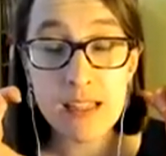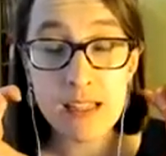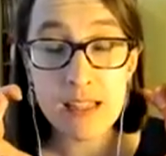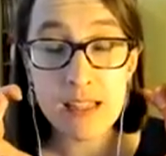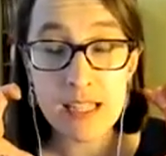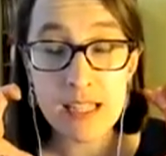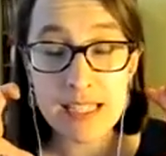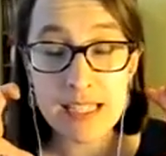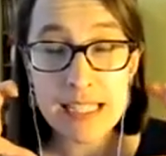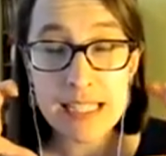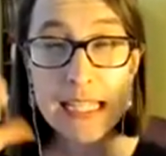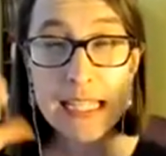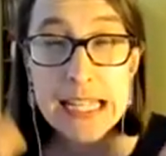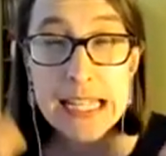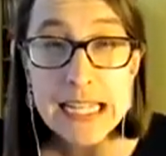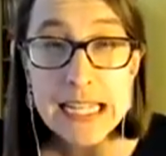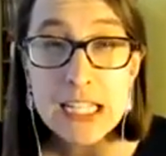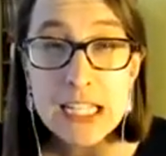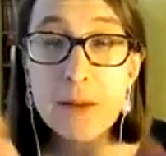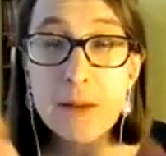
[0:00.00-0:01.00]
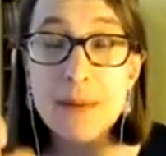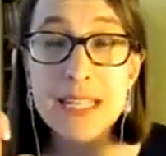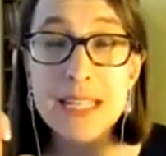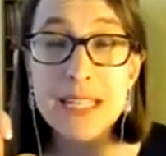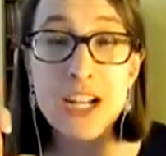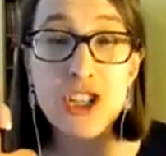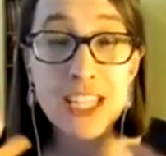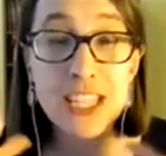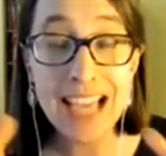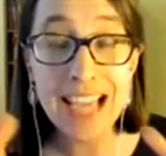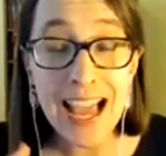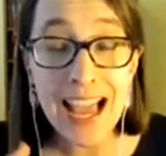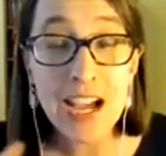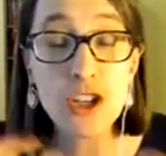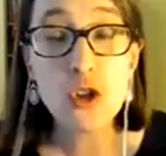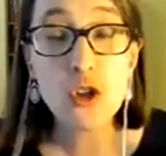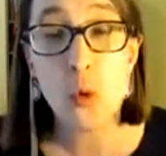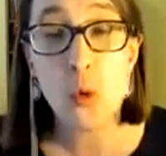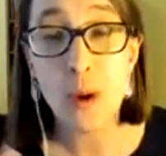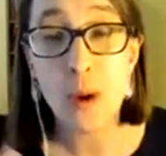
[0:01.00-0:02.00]
this need to potentially act
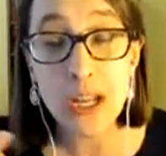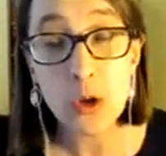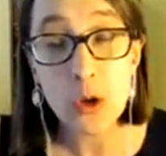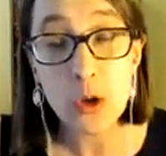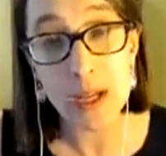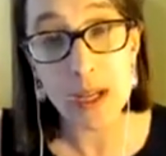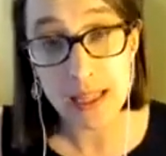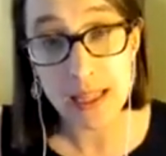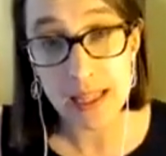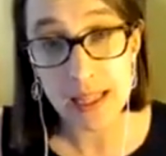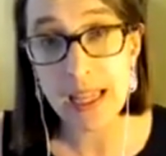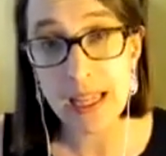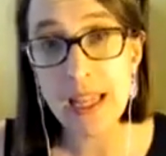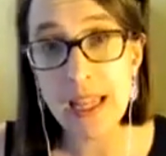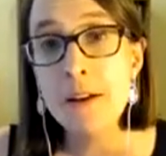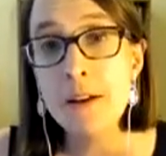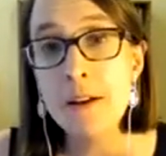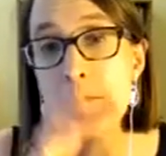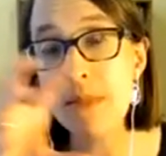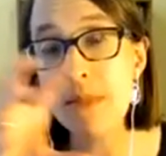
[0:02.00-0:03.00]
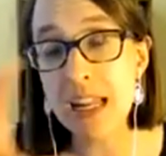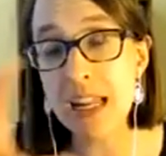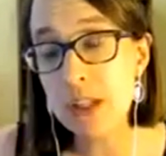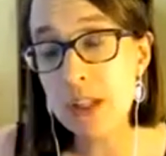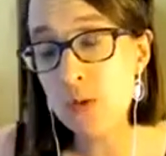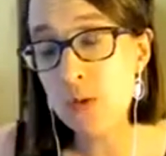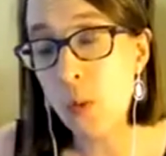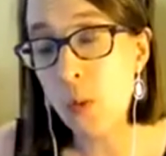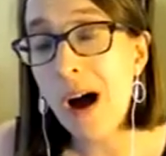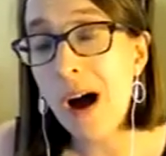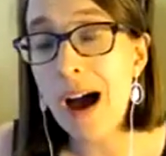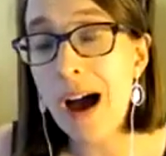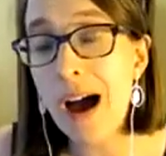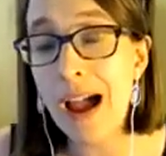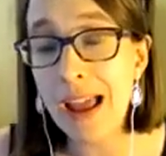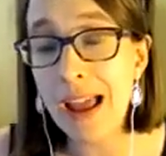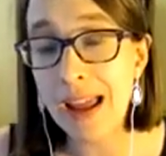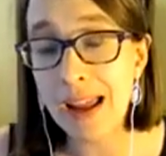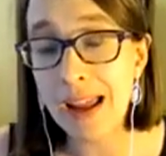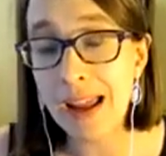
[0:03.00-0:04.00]
quite quickly. That is
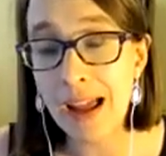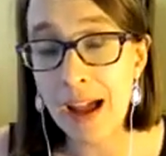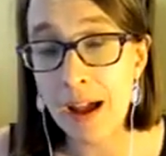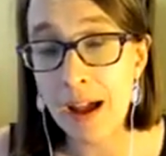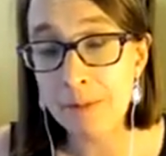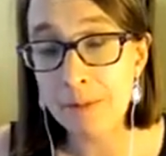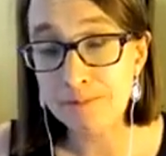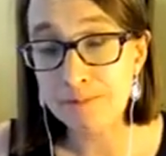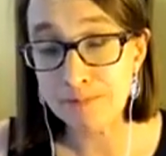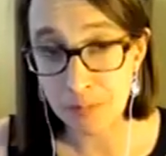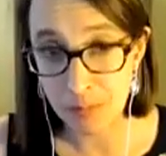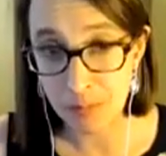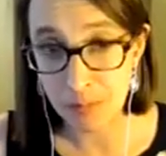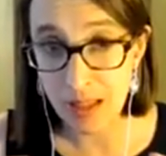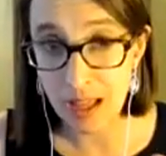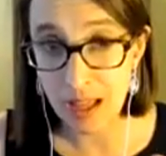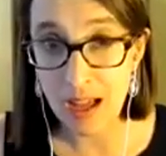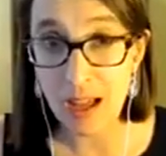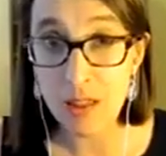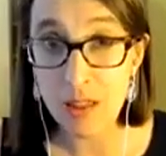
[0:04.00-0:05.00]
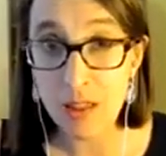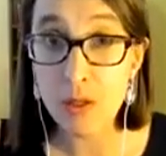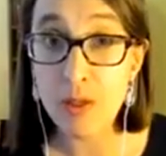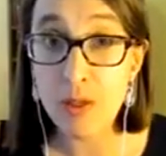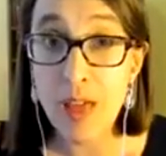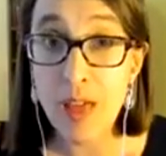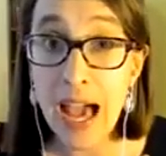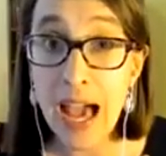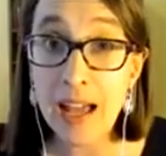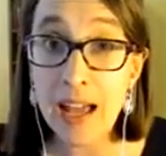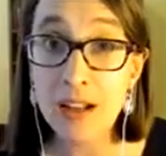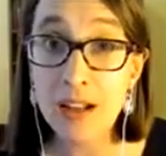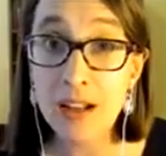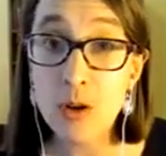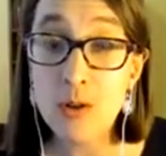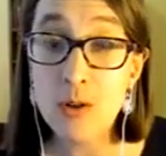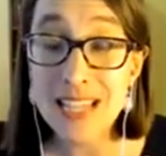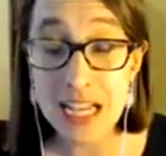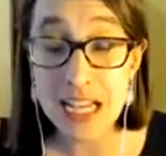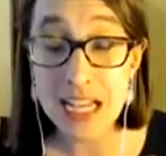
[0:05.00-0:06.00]
why um, uh, that those
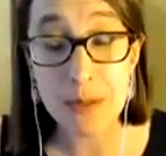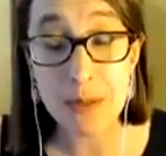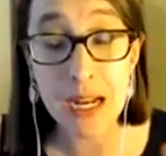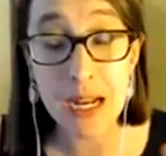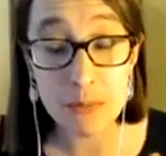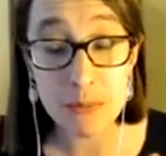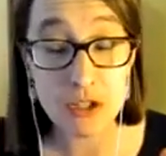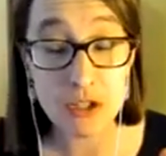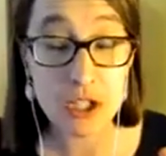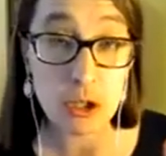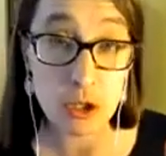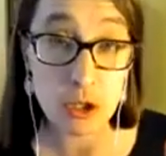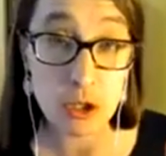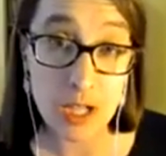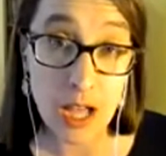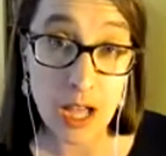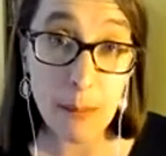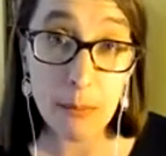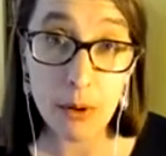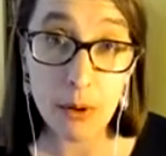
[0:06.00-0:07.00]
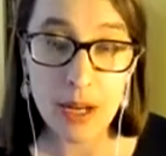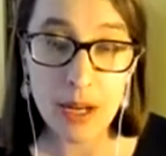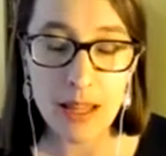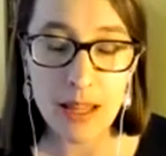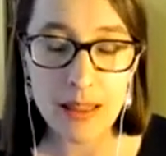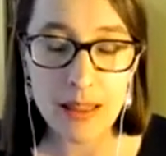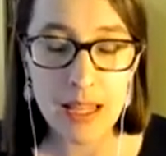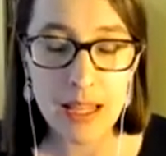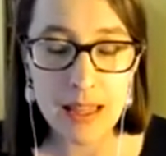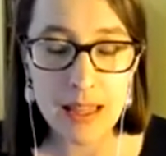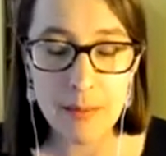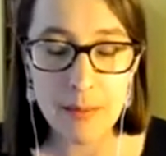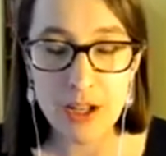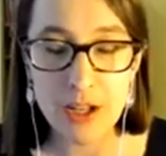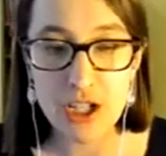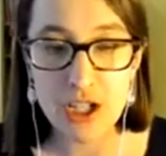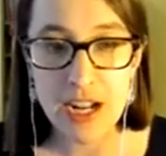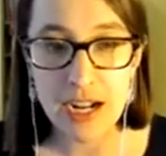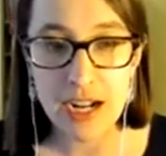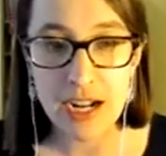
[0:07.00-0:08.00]
expedited procedures got put in in the Budget
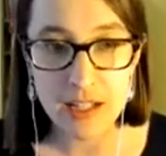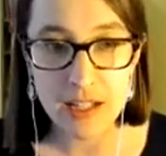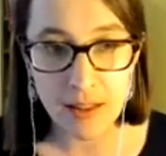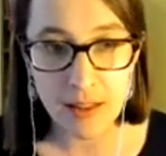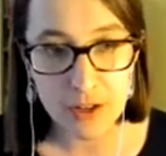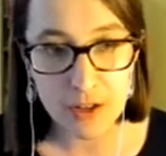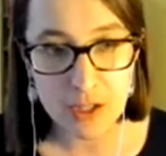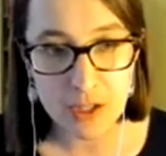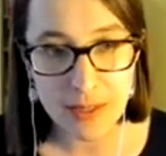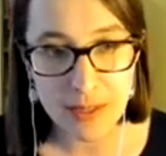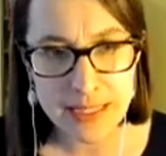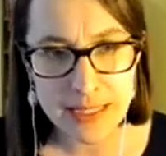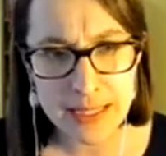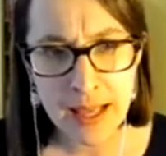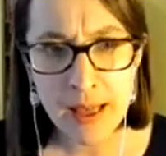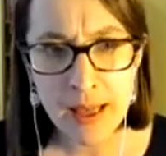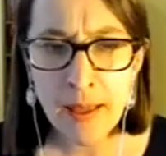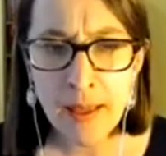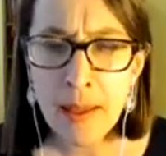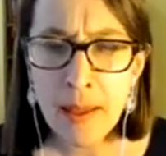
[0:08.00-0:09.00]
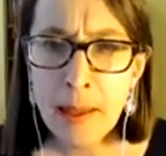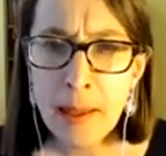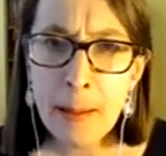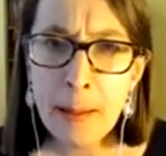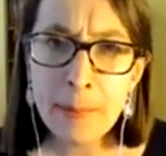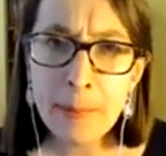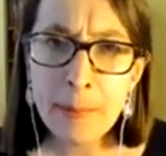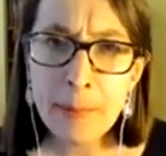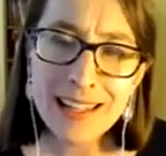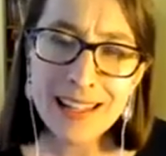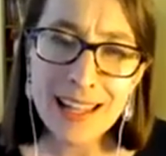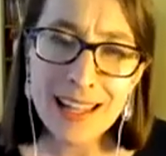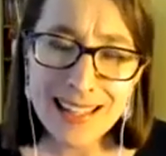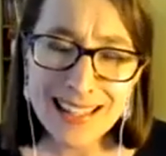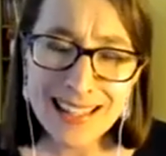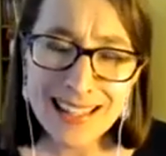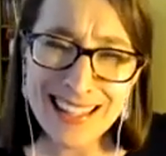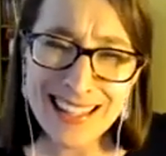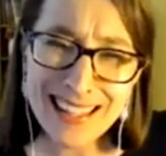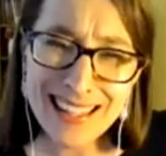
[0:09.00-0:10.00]
Act in the first place. But it, it
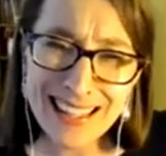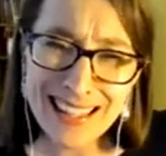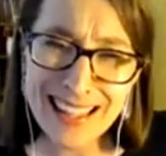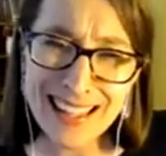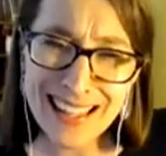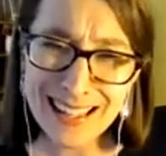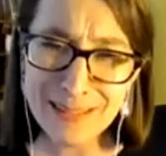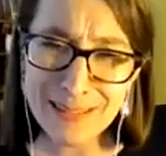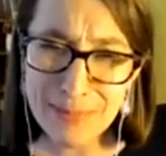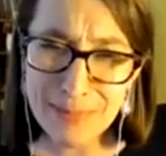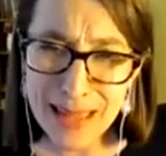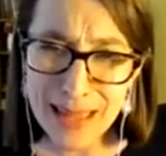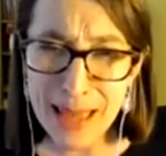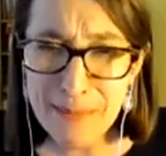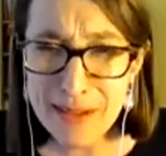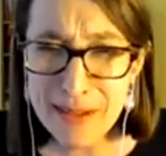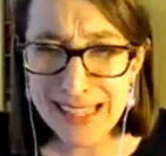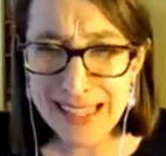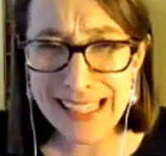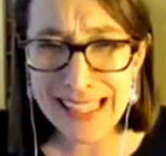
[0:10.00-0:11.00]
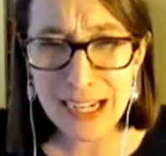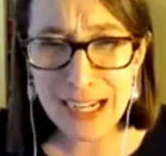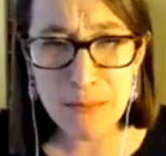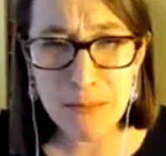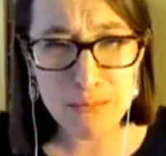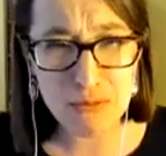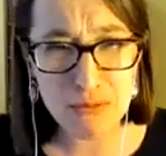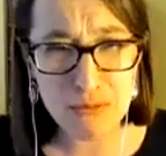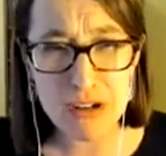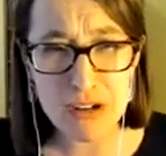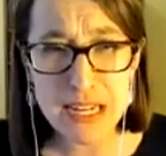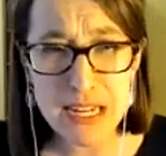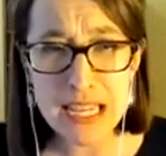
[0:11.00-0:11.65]
became clear pretty